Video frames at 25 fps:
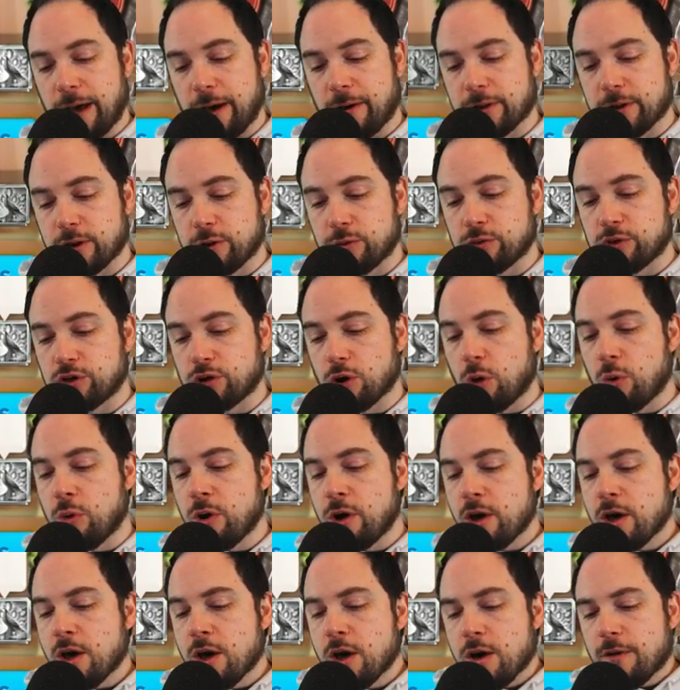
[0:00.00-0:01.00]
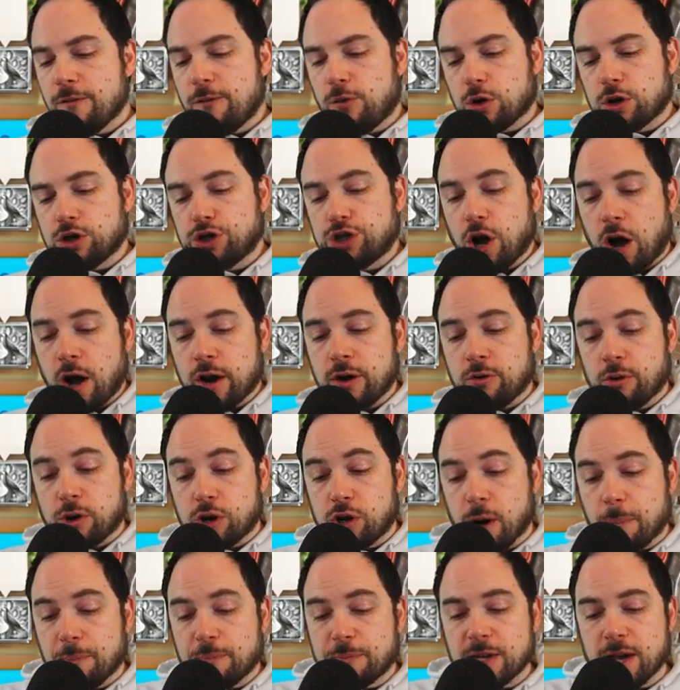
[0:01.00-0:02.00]
value. So for
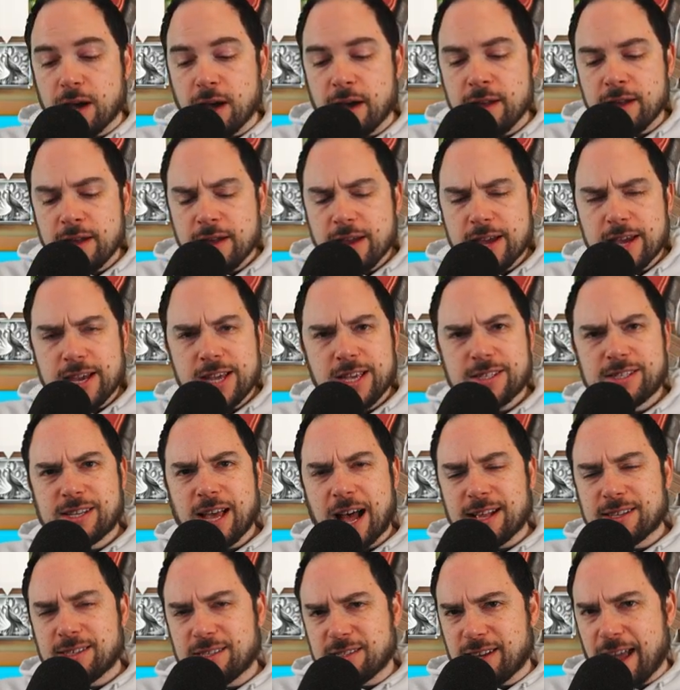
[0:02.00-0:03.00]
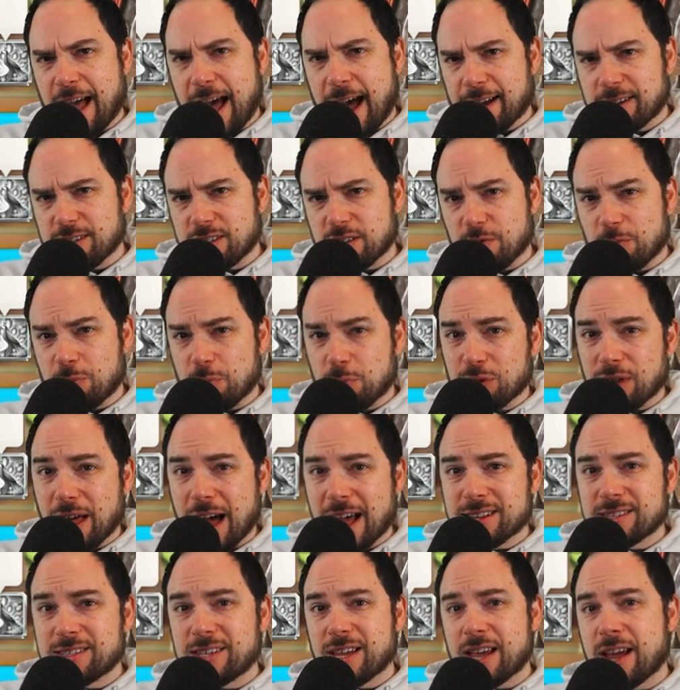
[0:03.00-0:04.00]
Chandragupta, he's got stacks of
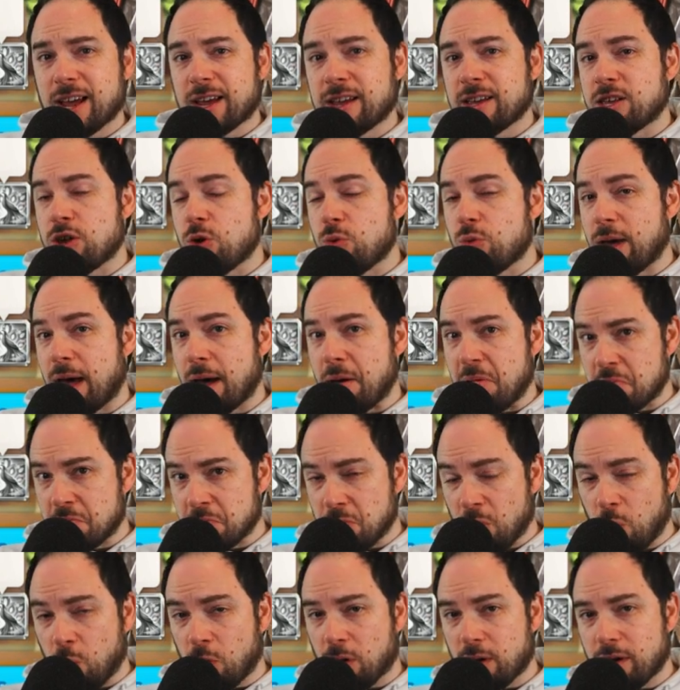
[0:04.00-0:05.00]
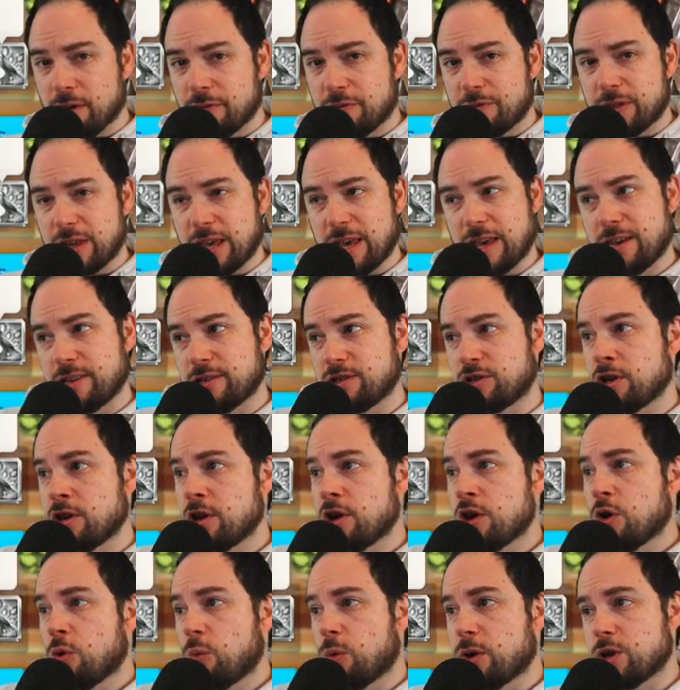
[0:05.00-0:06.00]
blessing. You get more of these
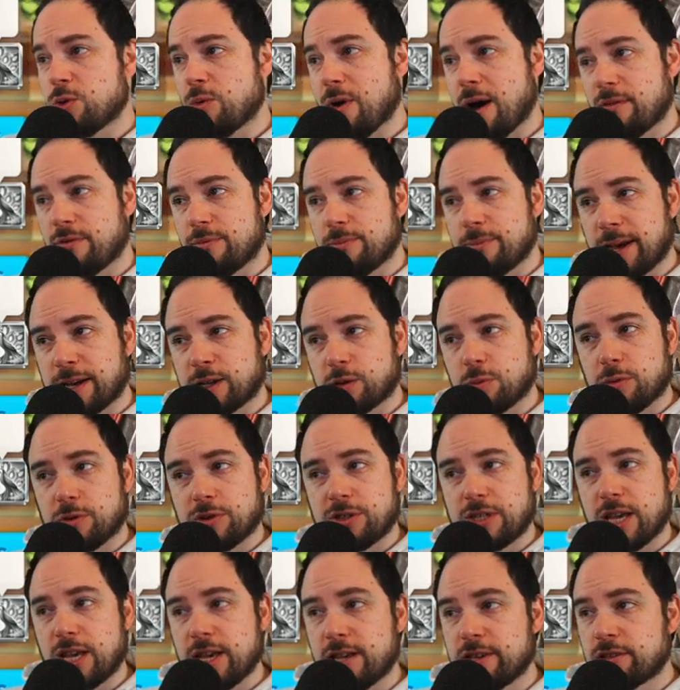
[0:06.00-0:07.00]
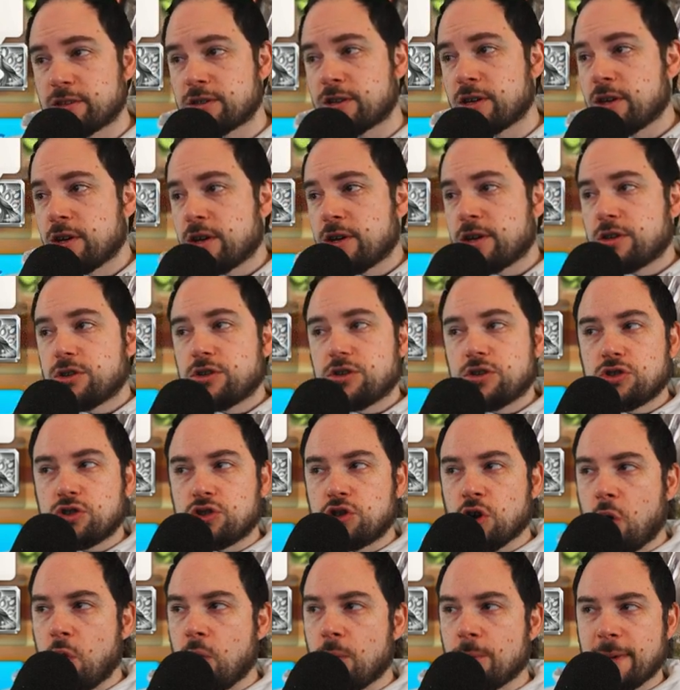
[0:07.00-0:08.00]
when you have him expertised.
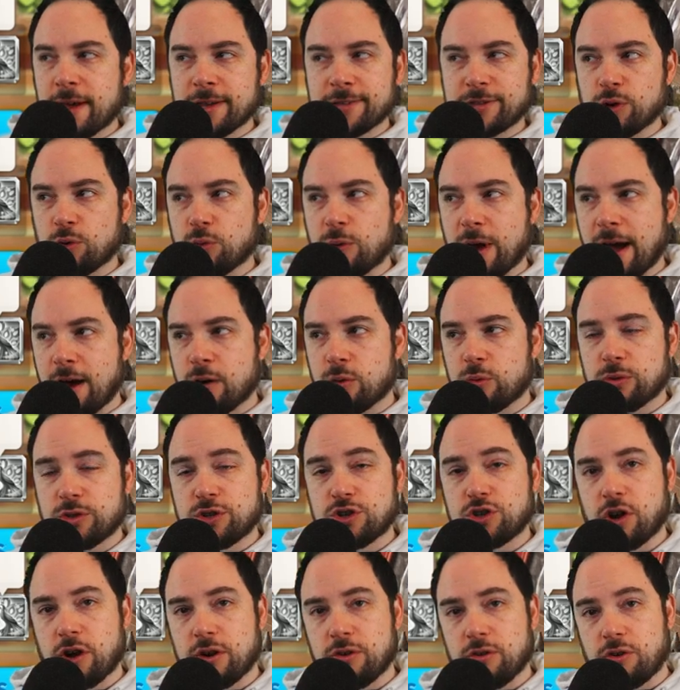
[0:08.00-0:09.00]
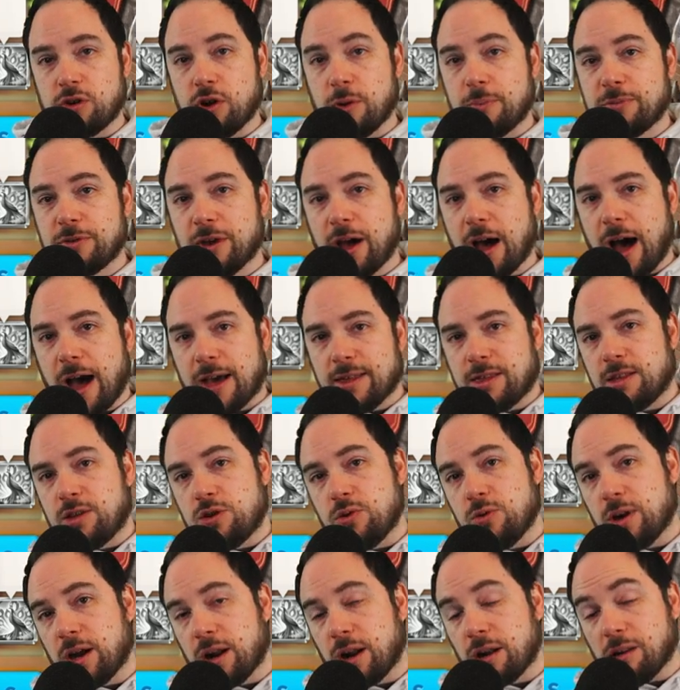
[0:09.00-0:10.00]
Don't mess around with Chandragupta. I
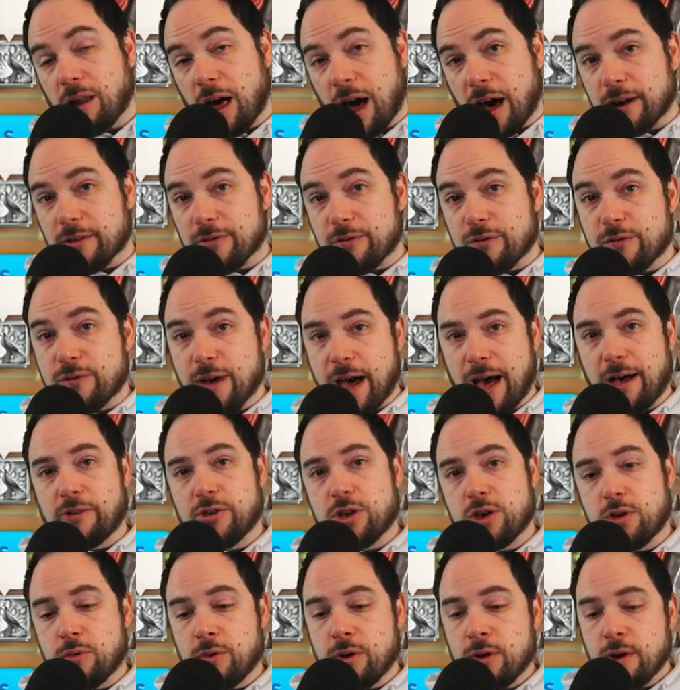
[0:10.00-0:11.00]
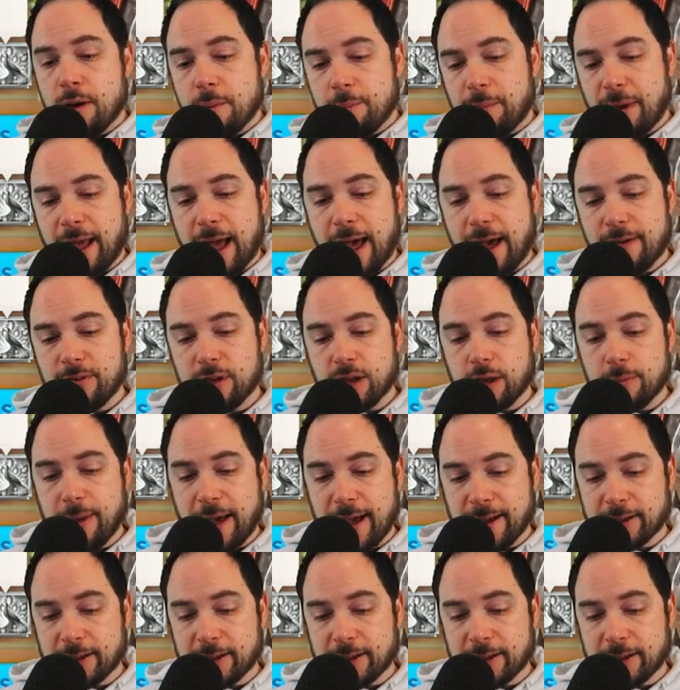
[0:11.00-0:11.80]
think you get a lot of value by having him